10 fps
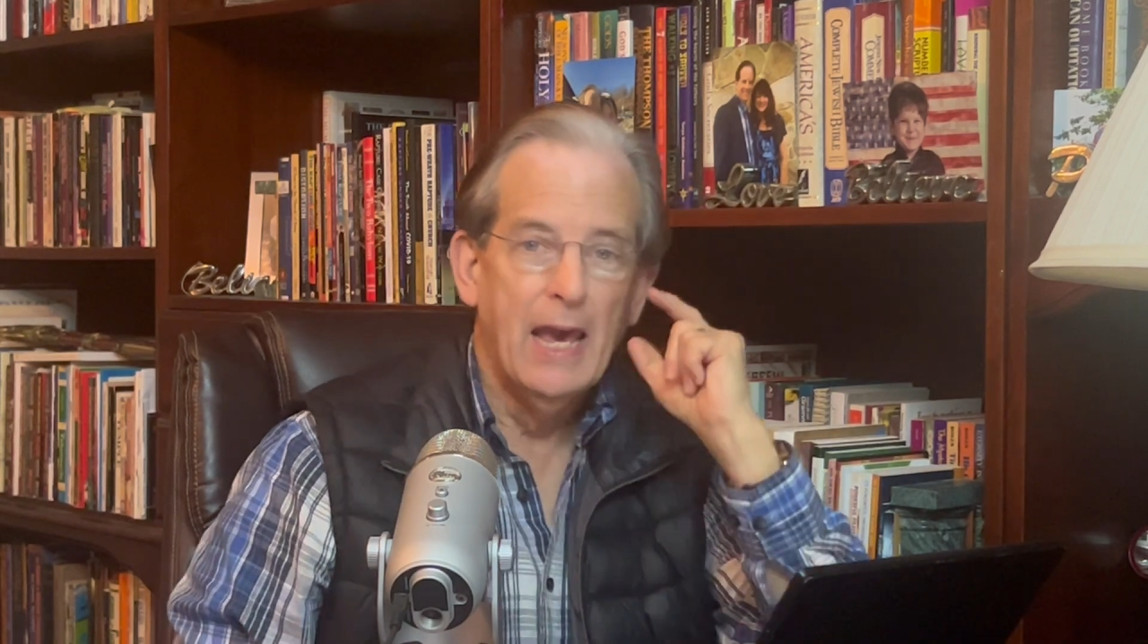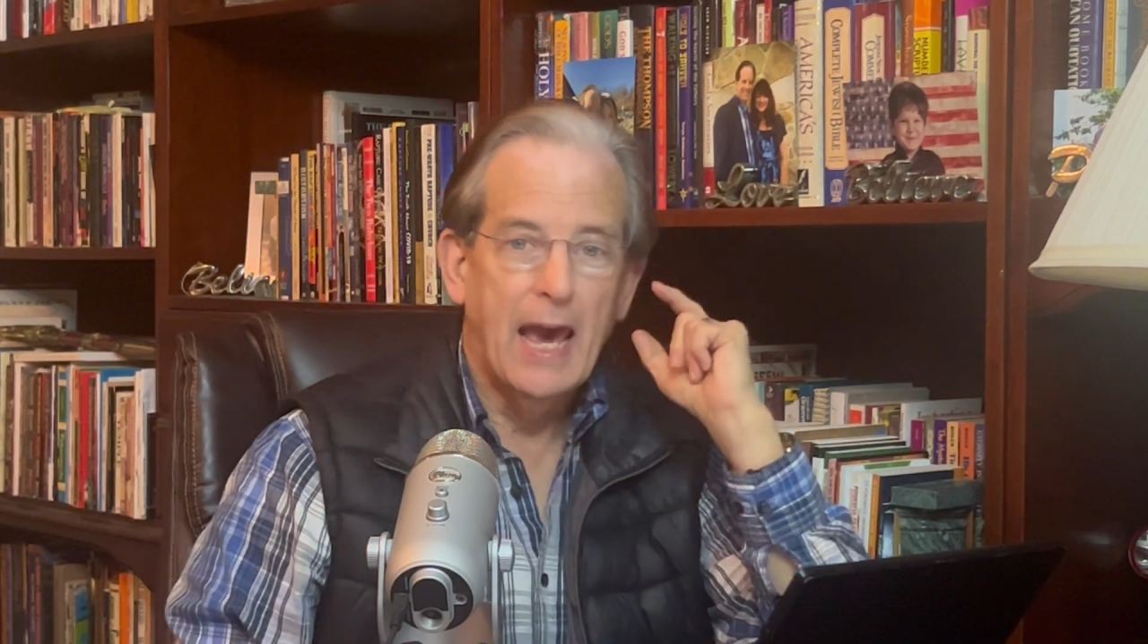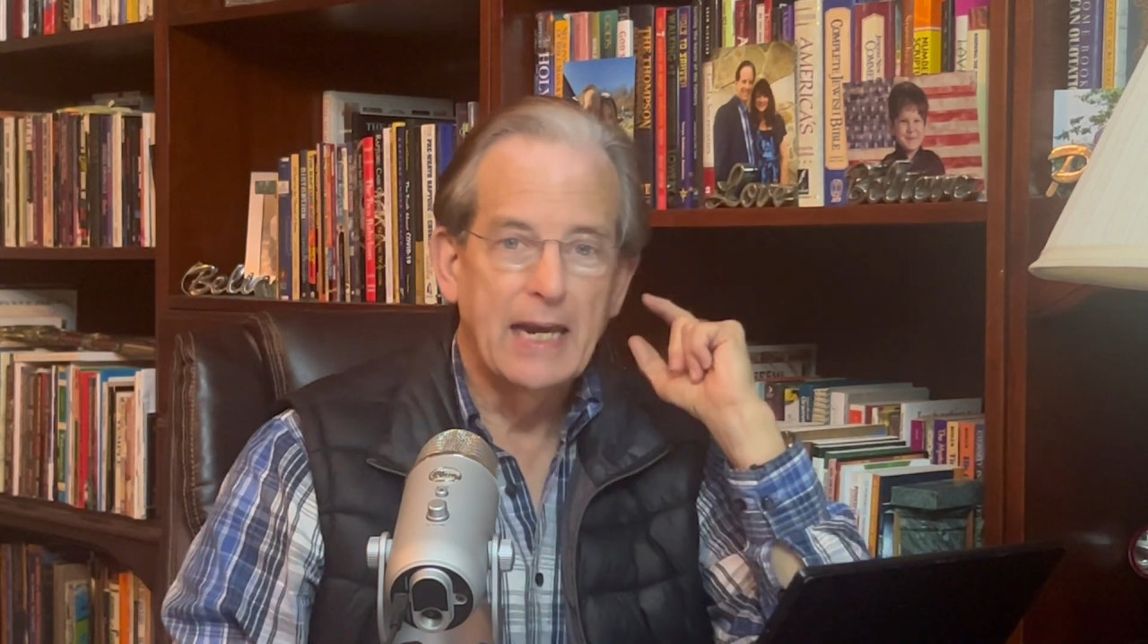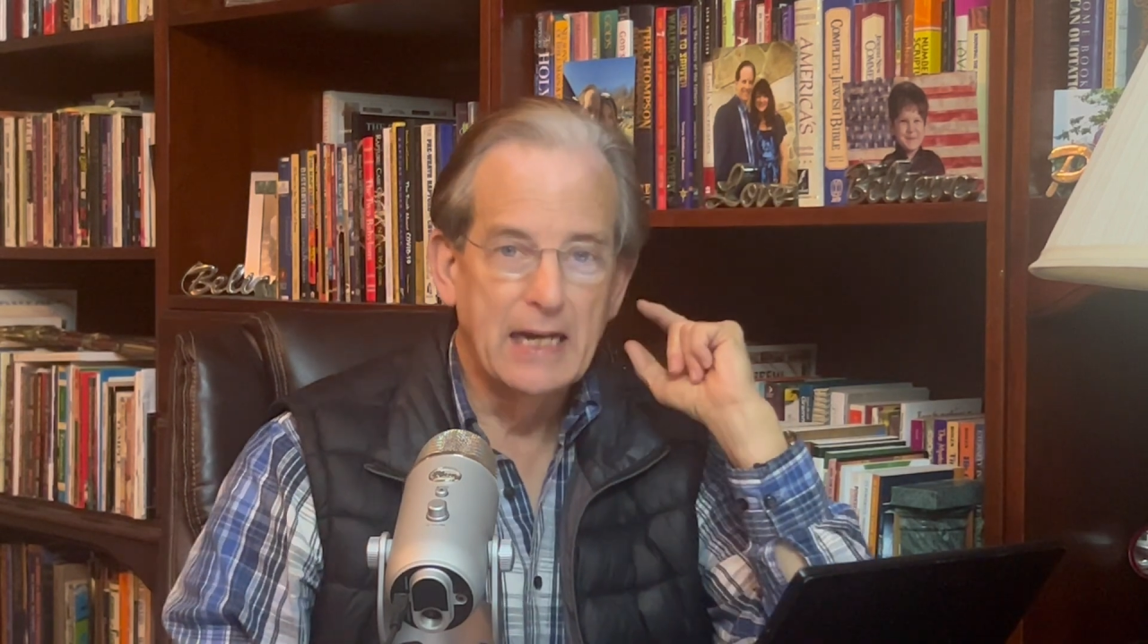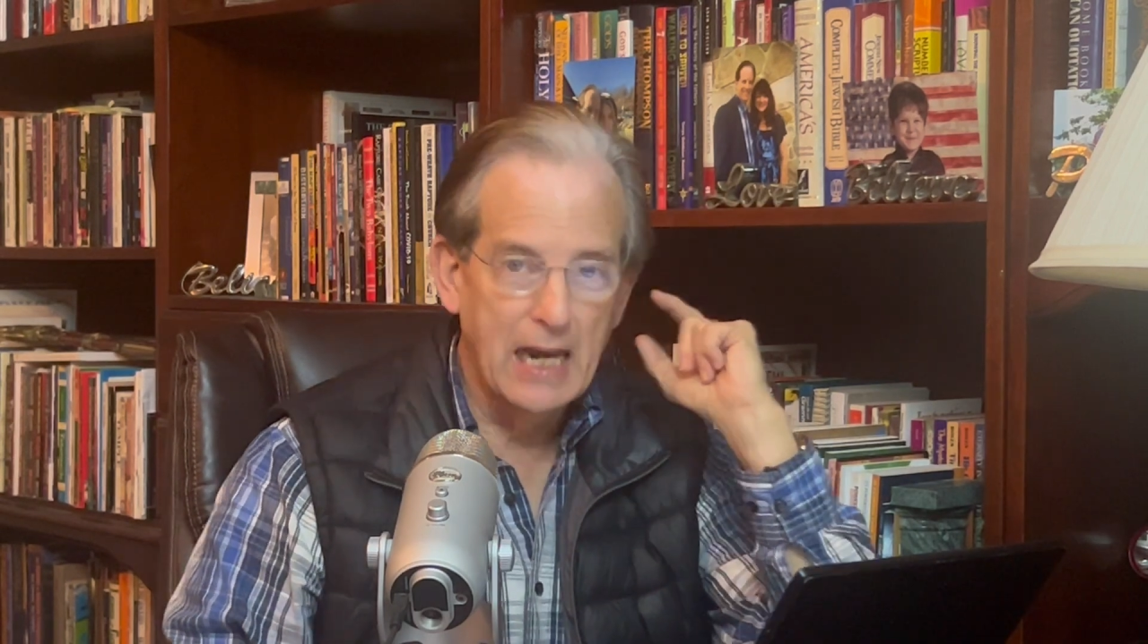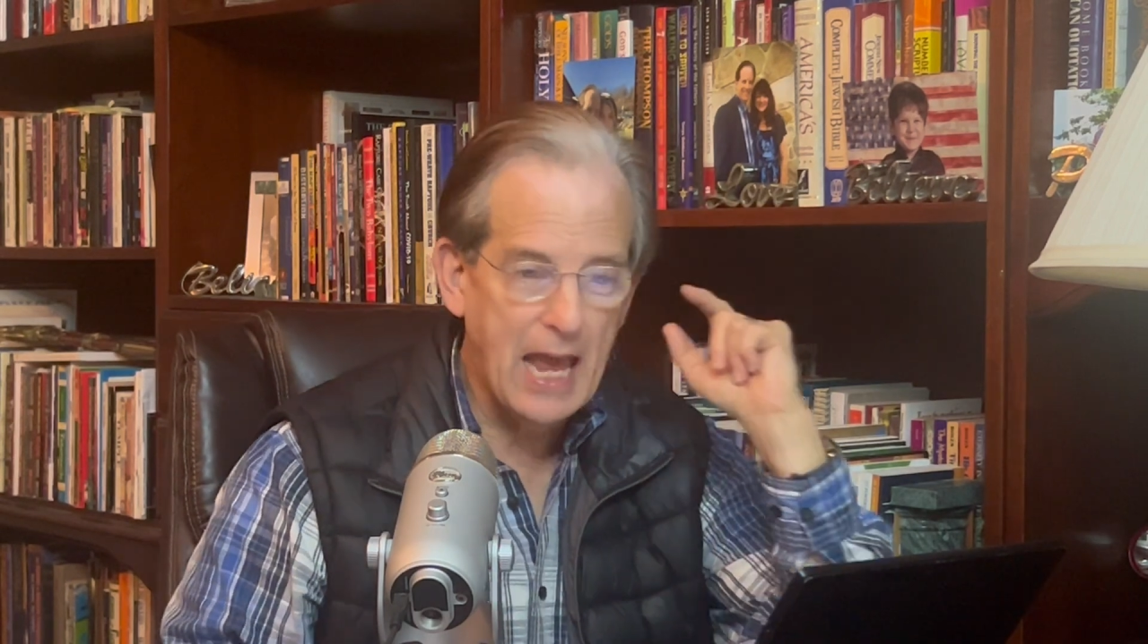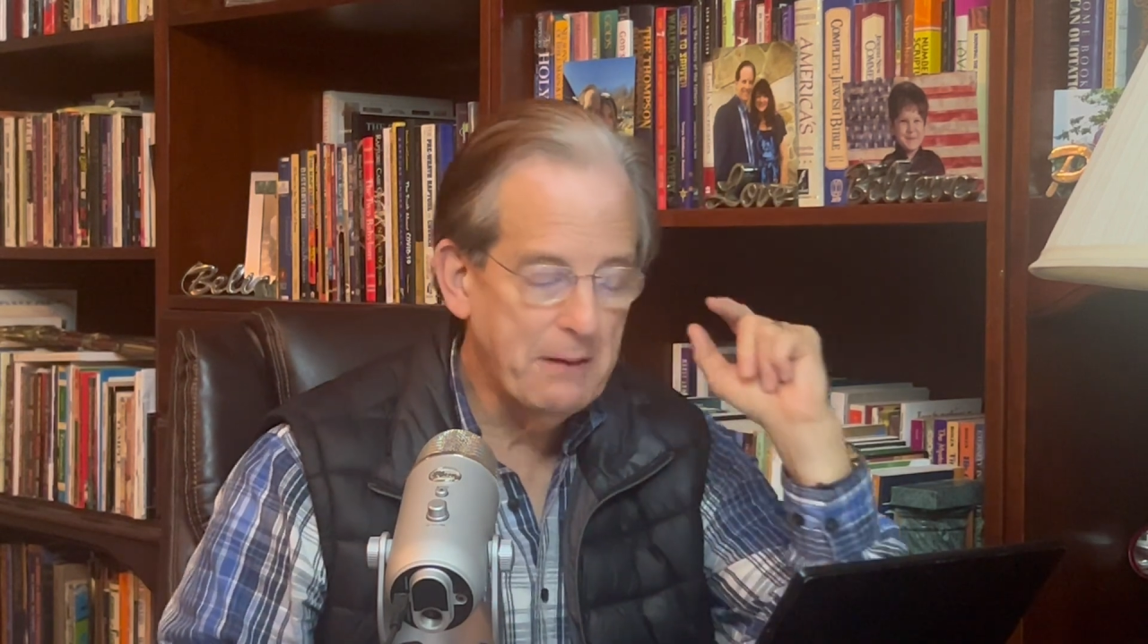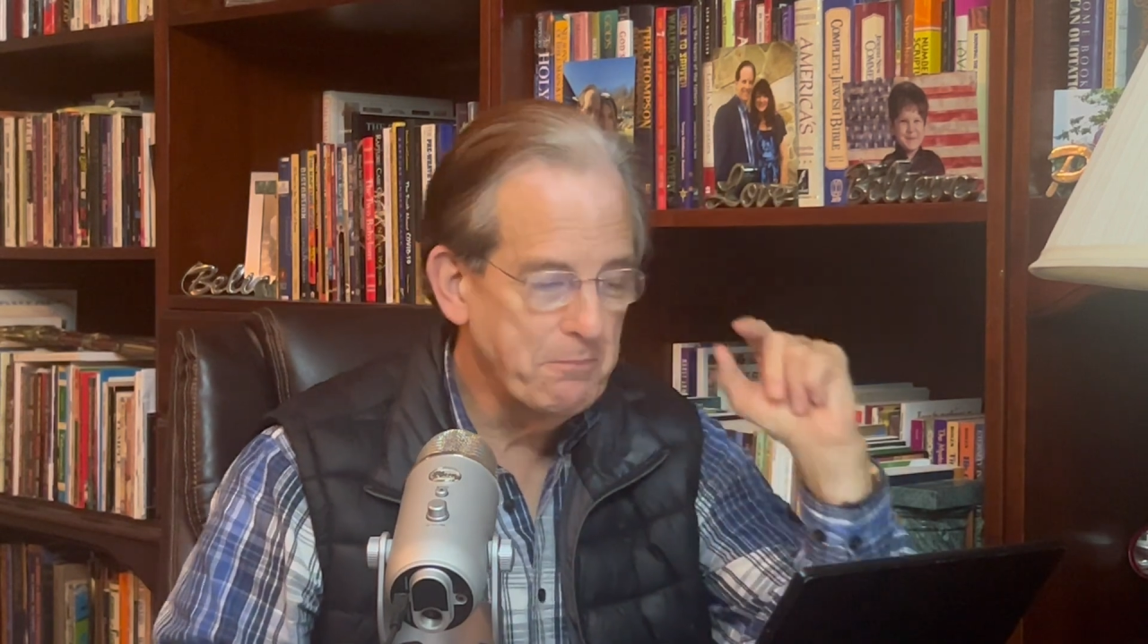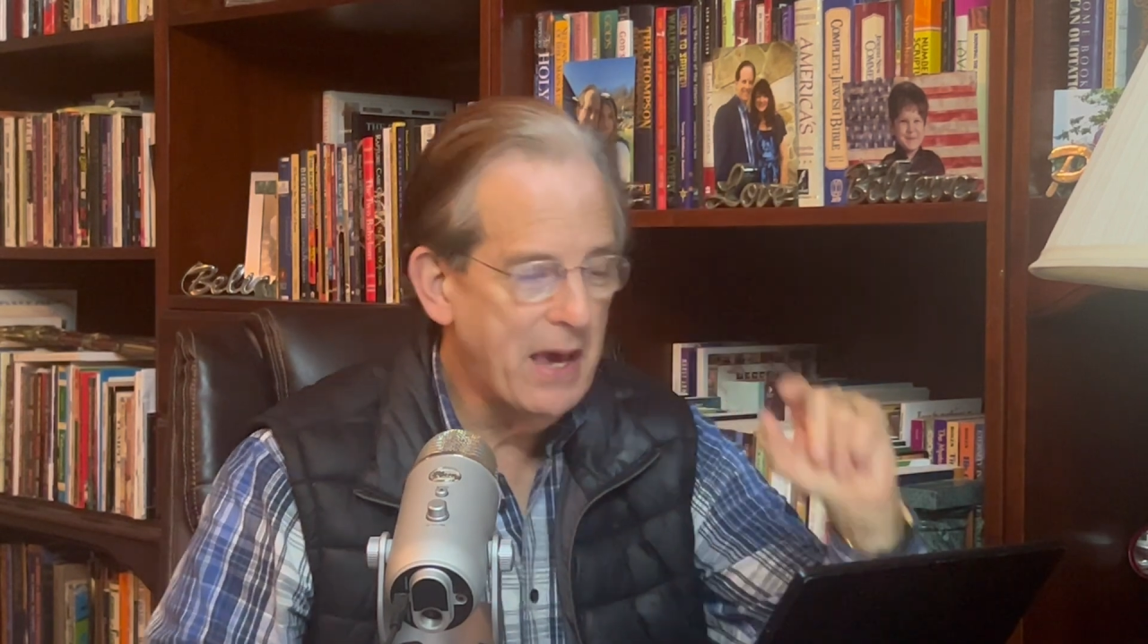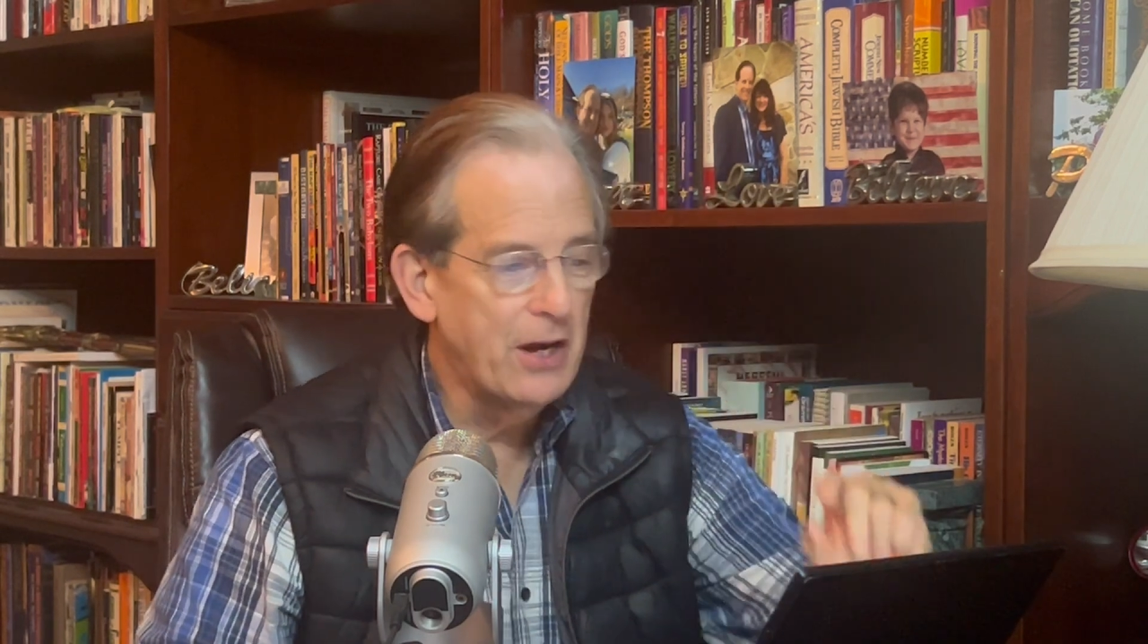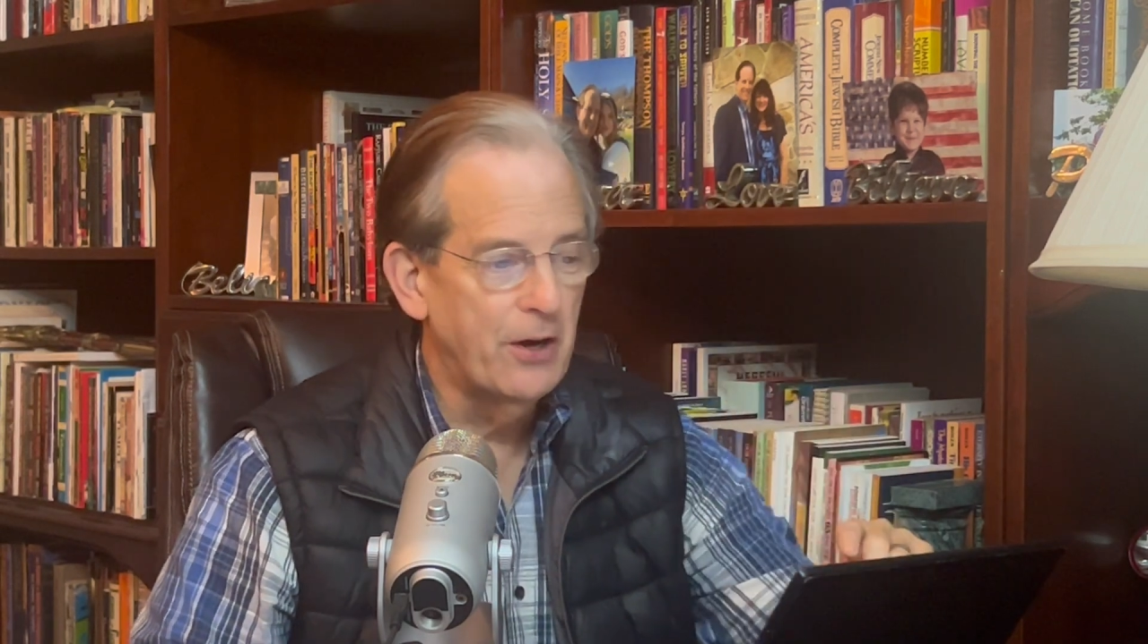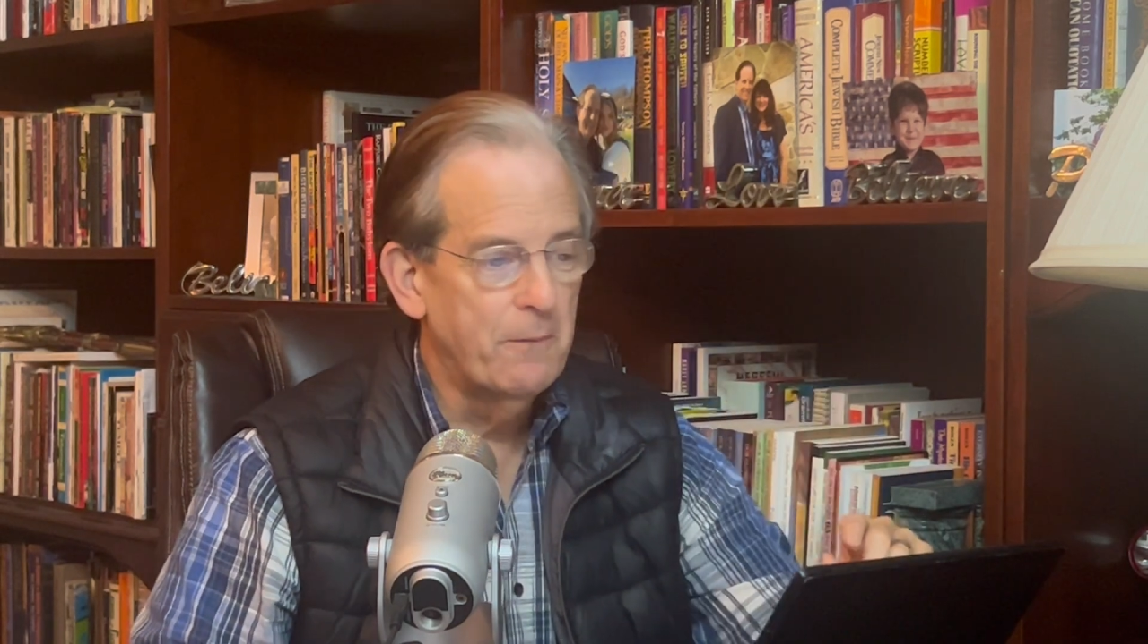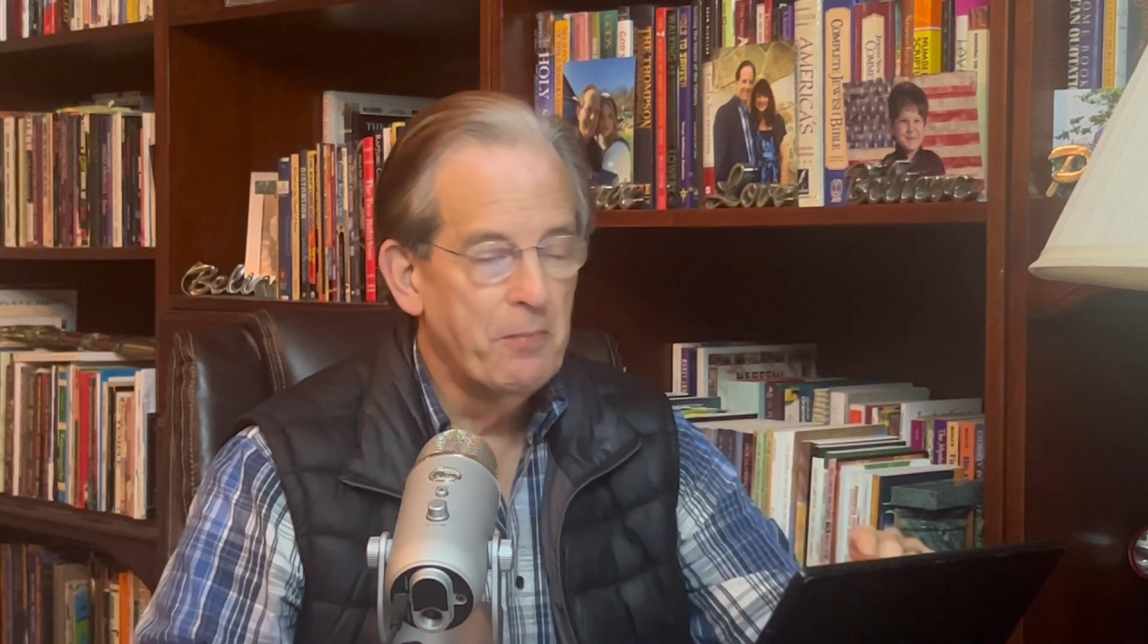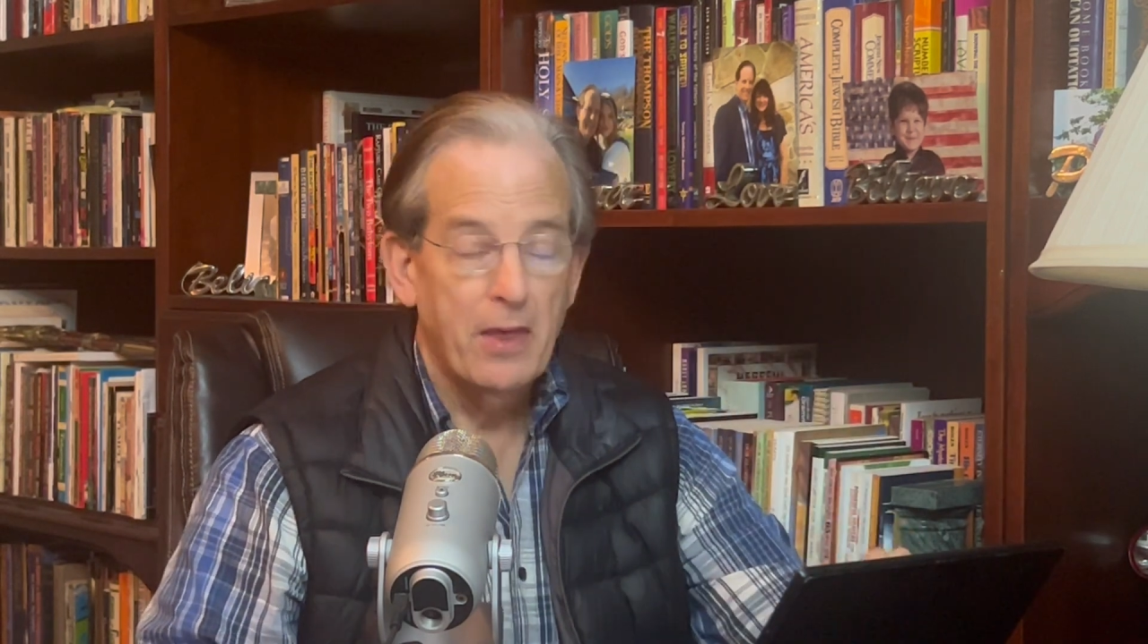And in like manner,